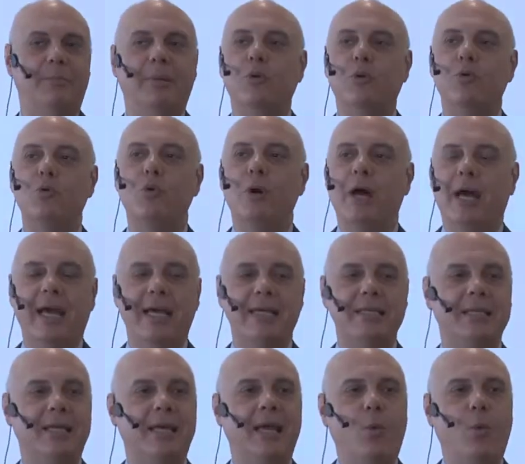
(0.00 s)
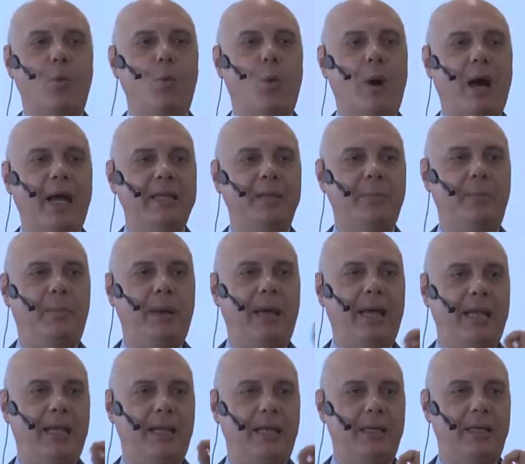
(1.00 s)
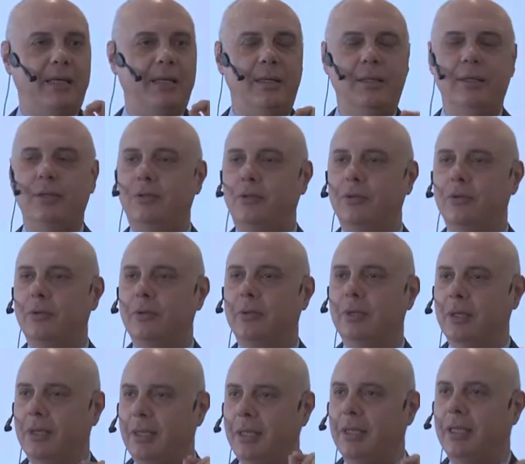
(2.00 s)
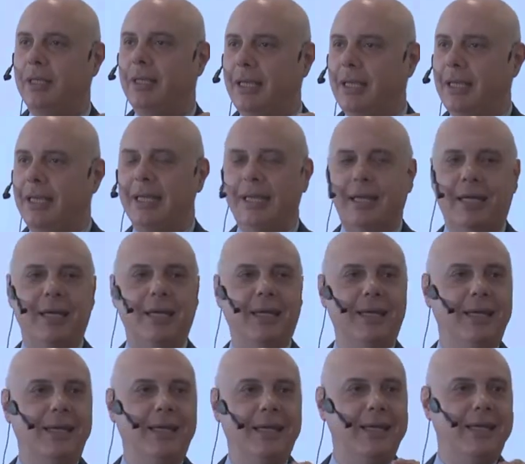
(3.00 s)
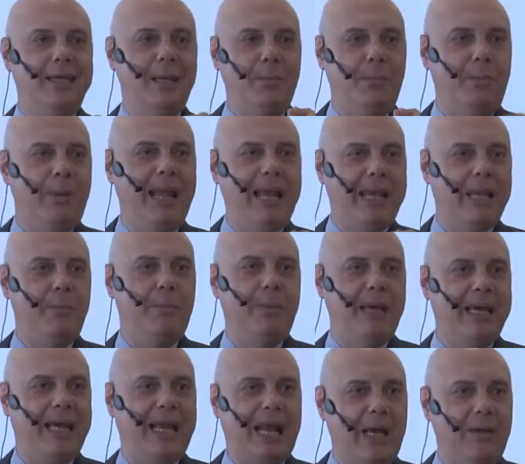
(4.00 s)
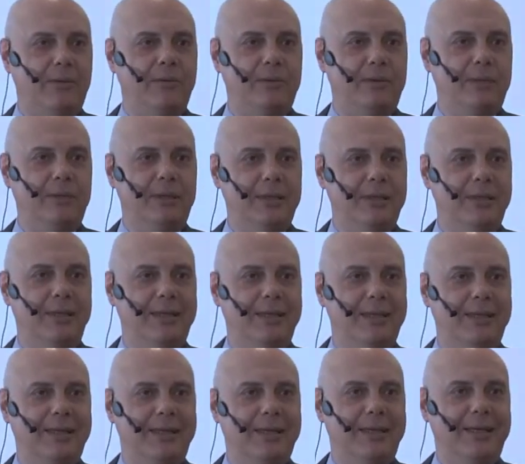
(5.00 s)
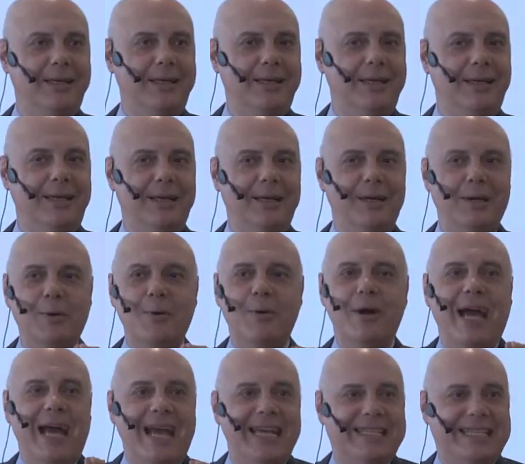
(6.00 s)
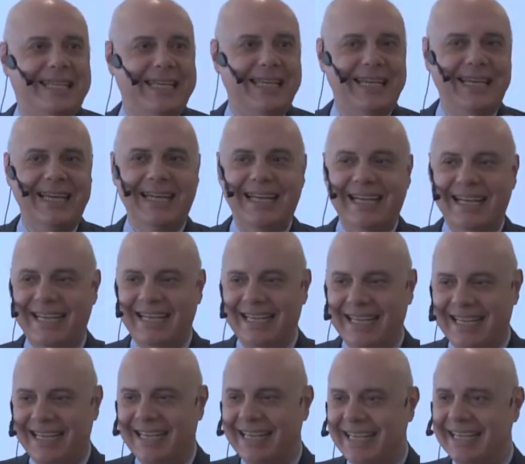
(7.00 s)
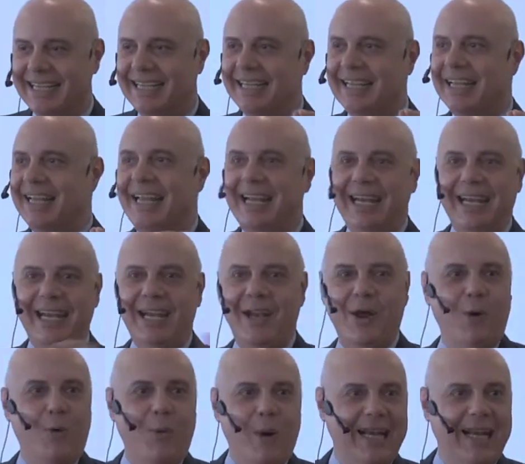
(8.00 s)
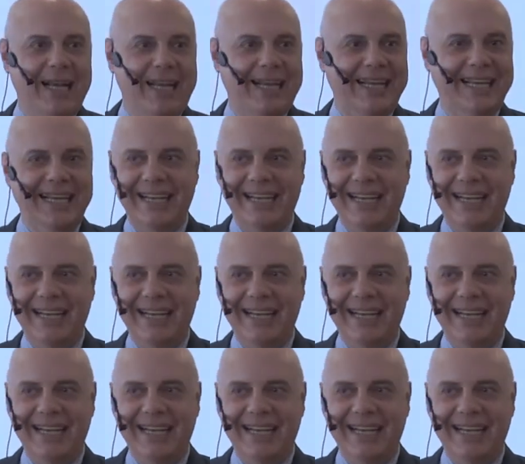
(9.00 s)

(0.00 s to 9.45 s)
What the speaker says: But who has a white pen to ink in a black background? Who has? No one.